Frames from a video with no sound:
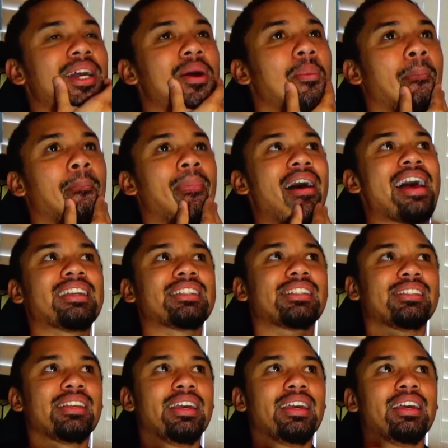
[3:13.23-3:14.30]

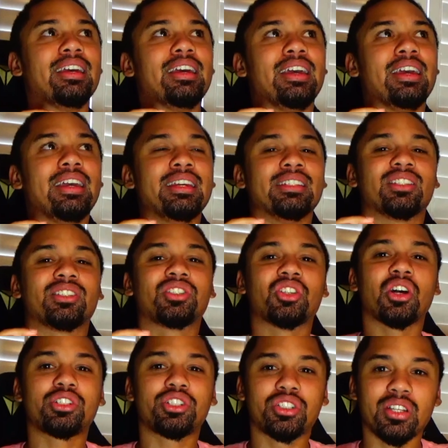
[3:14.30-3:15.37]
Max is
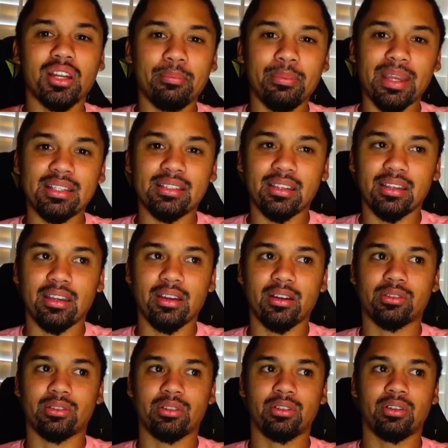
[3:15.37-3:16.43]
such an amazing
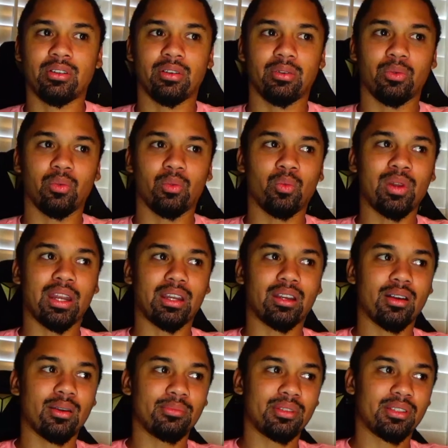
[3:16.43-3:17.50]
character when it
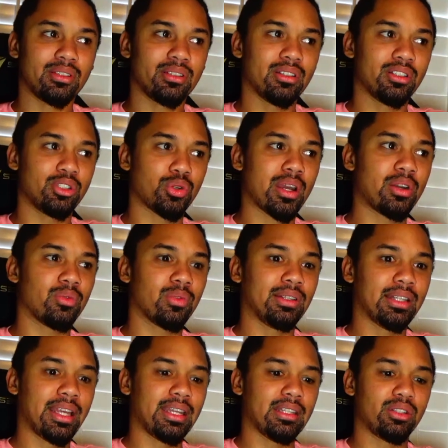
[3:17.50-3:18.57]
comes to trying to
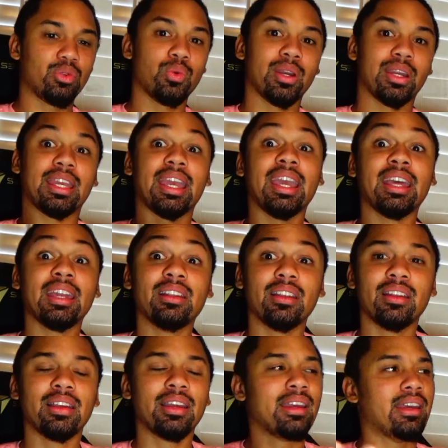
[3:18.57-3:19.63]
relate to a kid.
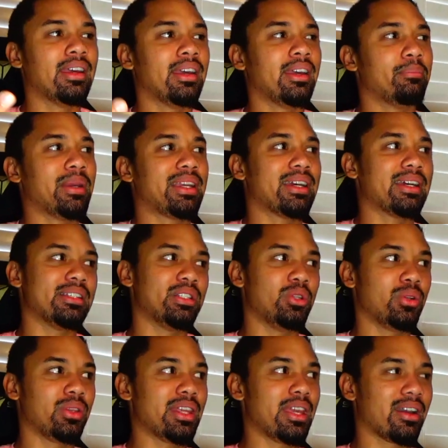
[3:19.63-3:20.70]
Because you
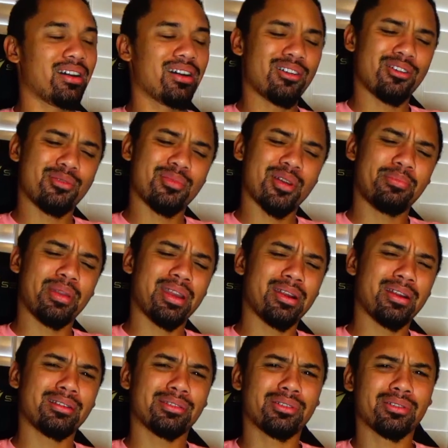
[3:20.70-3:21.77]
think, oh, my
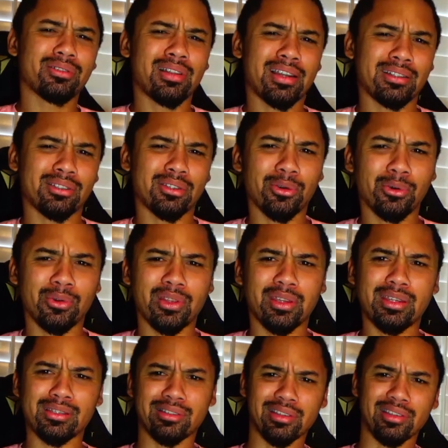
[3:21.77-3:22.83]
parents are like so
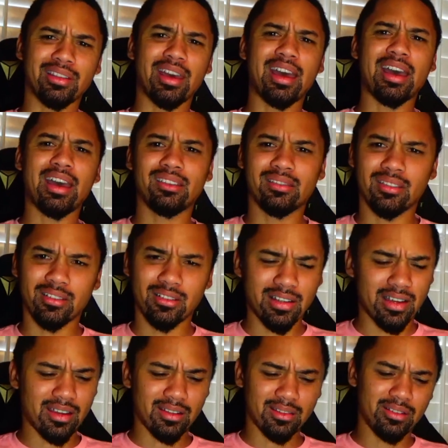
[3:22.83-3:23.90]
this and that, and they're
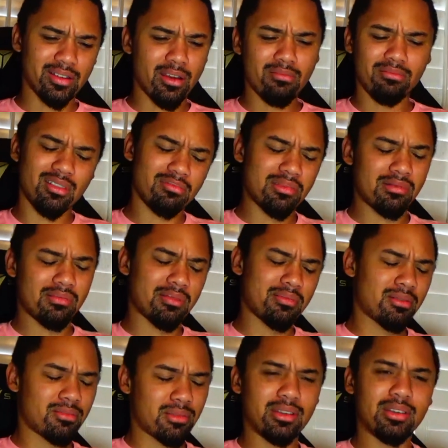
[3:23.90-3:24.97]
not, you know,
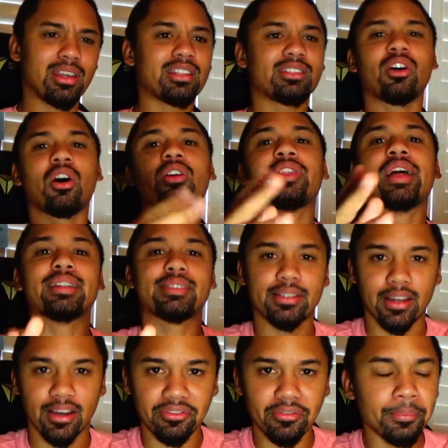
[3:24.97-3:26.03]
it's all that
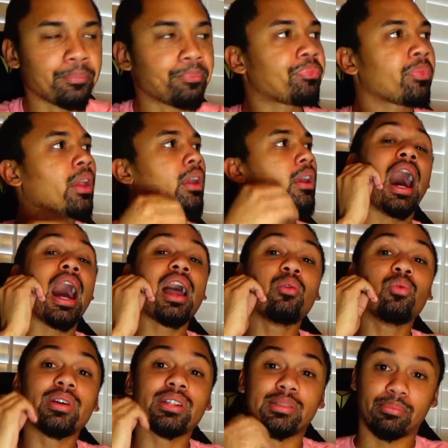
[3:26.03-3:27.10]
stuff. I
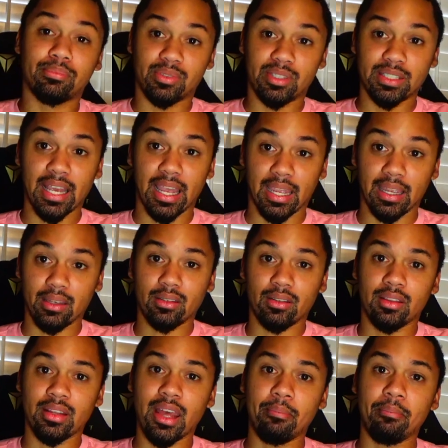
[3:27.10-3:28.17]
would say
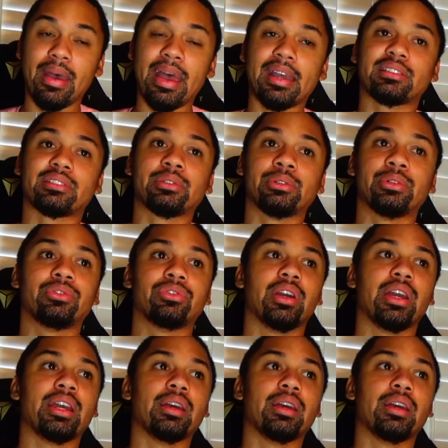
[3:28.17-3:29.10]
that Max Goof